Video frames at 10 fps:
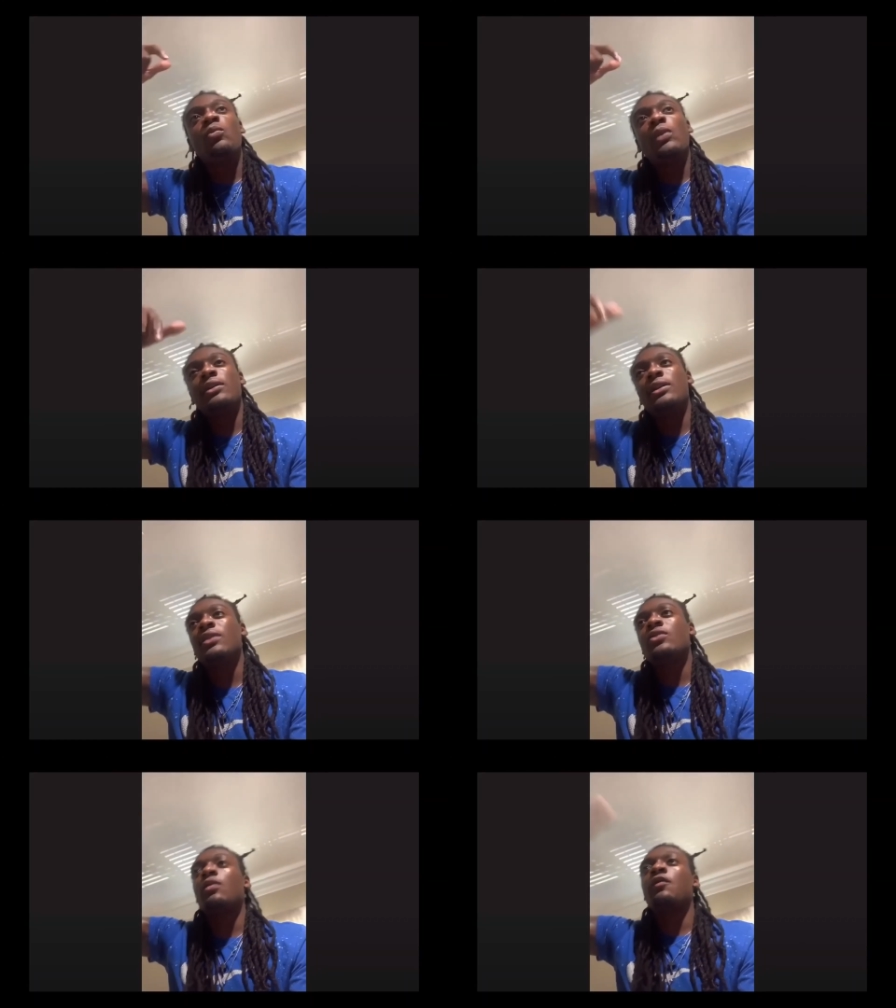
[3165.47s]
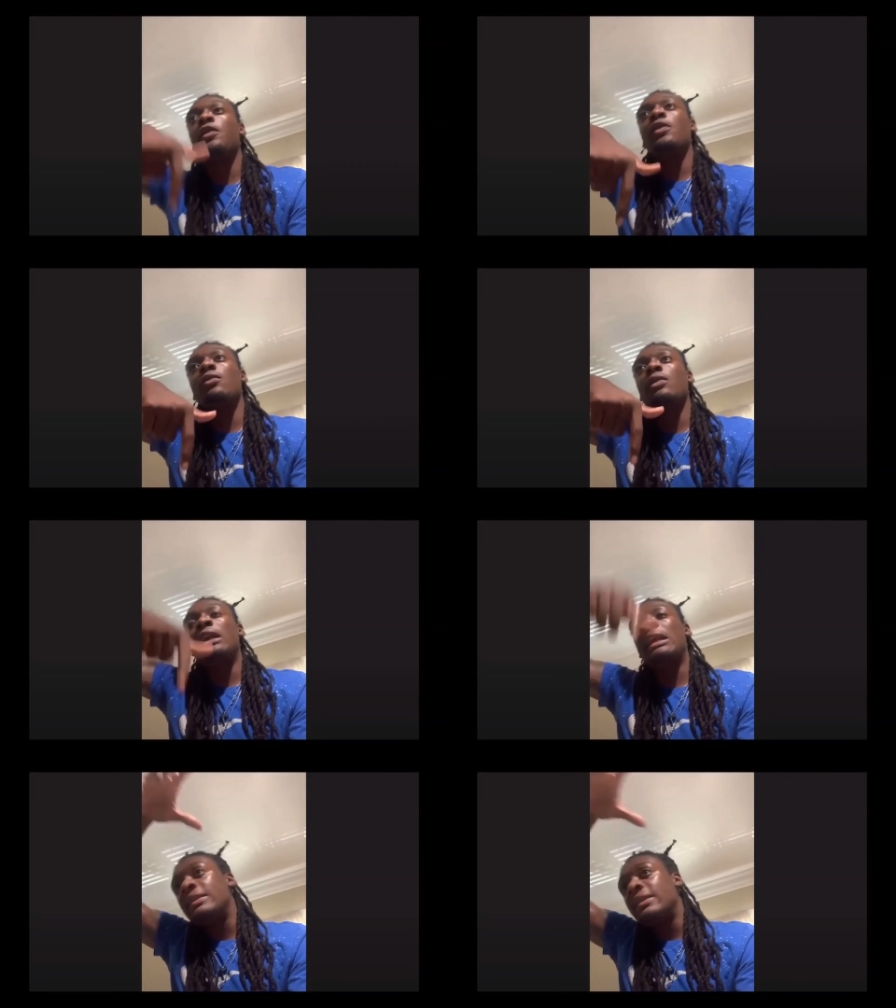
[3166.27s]
took us on the field and they
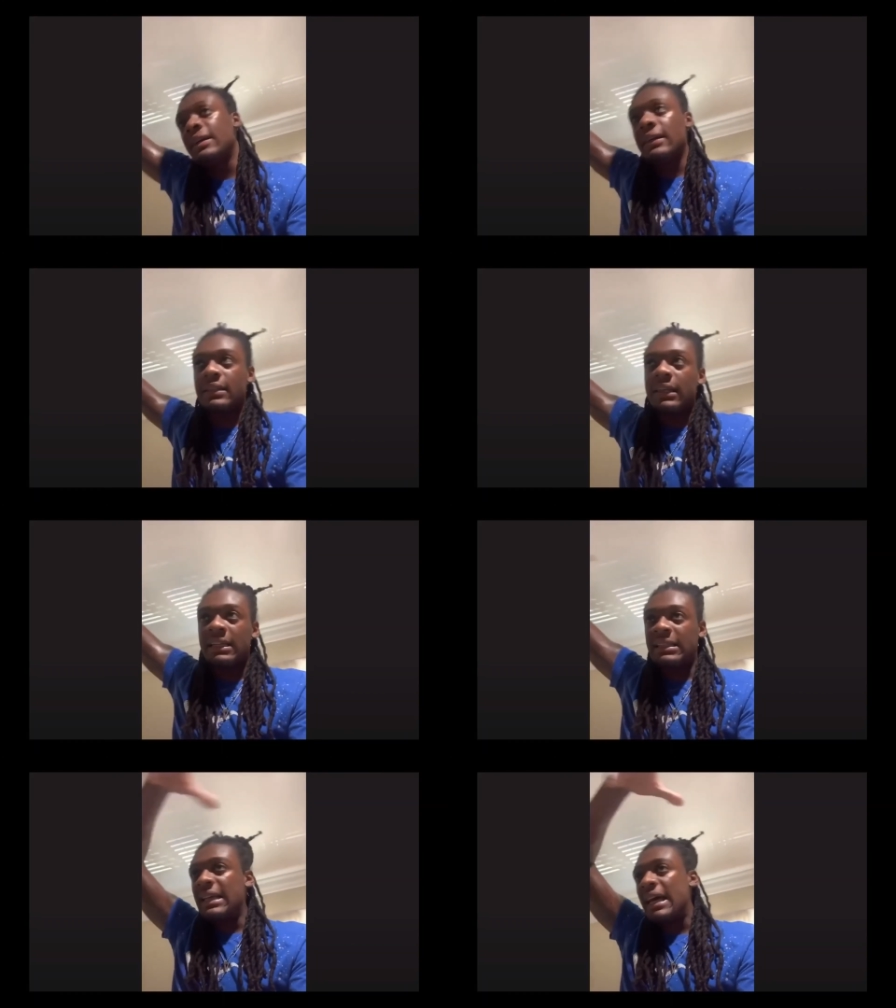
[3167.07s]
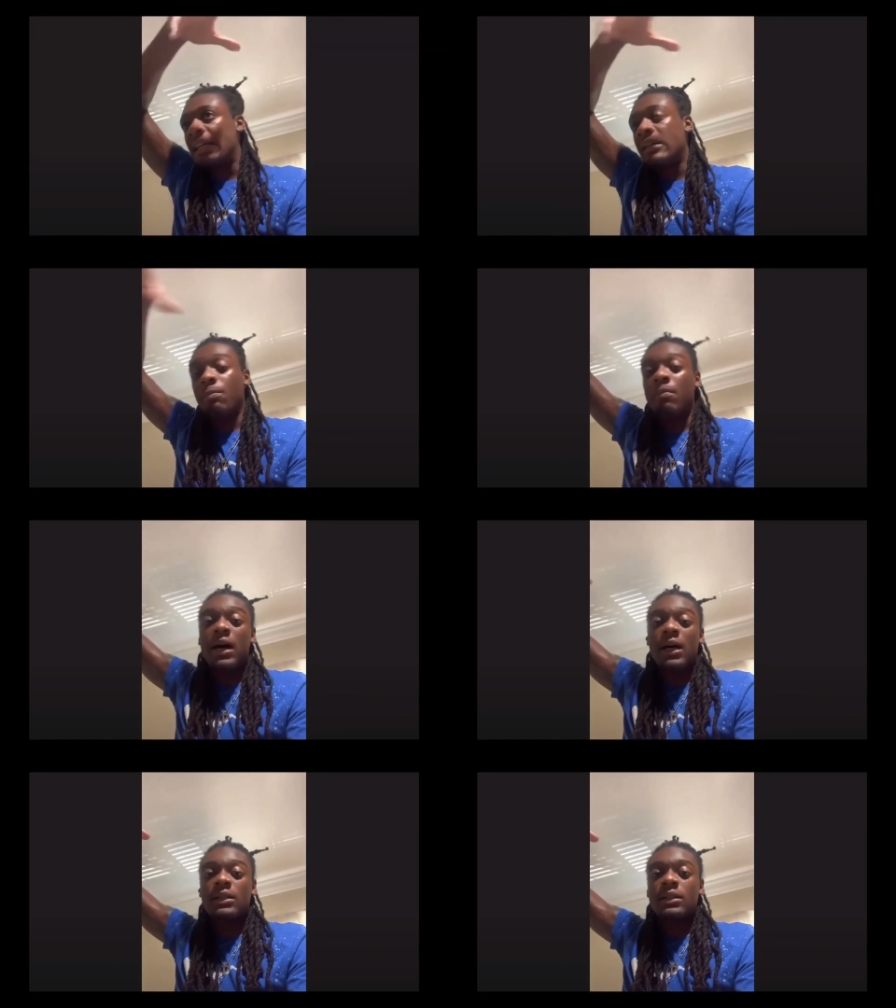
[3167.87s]
took us inside of the
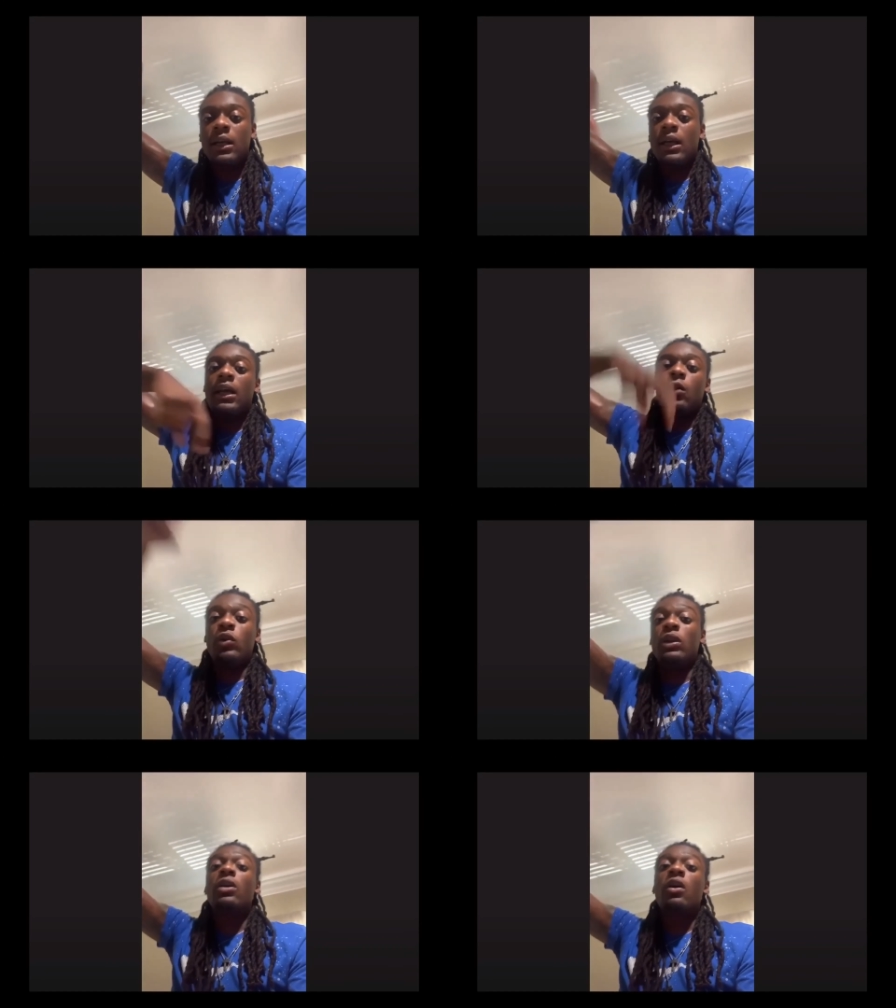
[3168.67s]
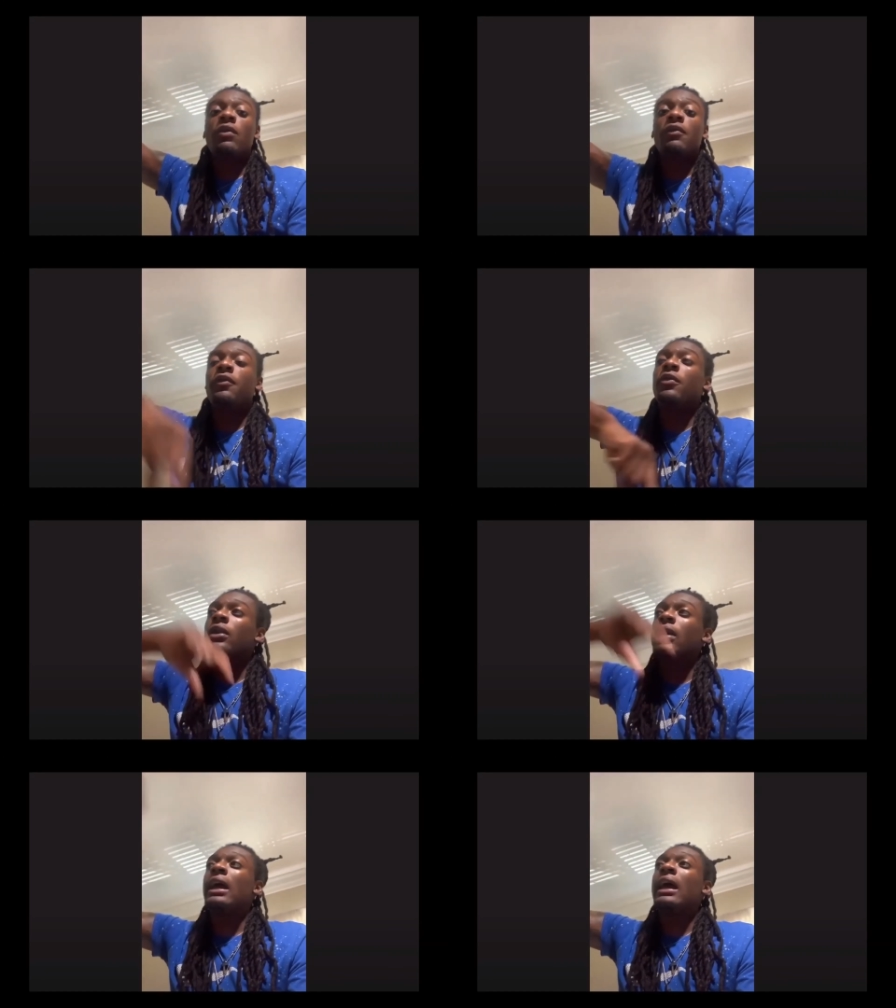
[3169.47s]
box. And we look over the field and they
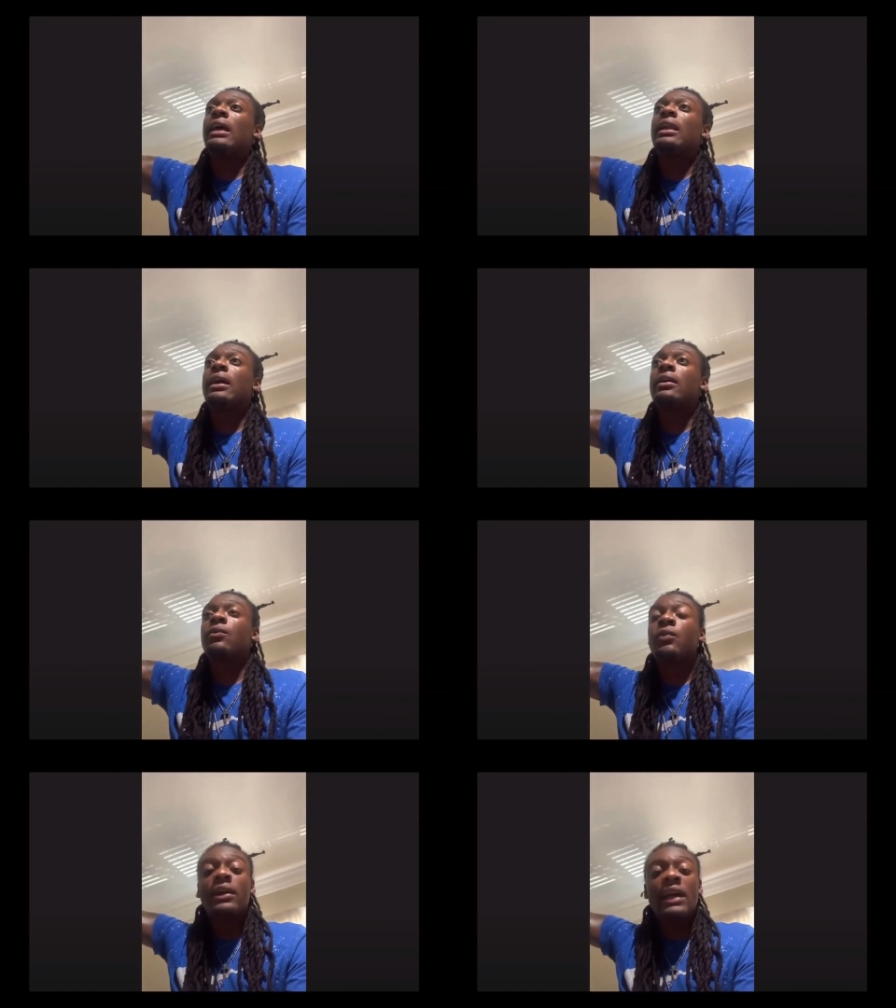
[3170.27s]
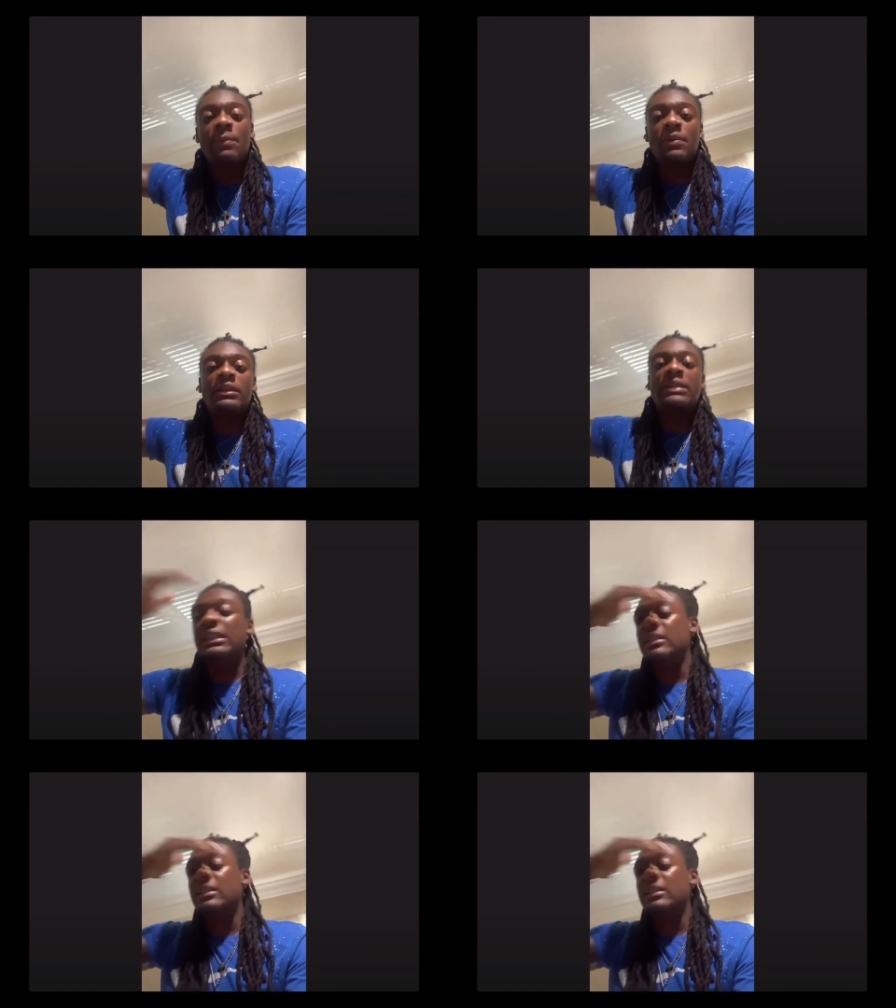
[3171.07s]
had like a recap of the season.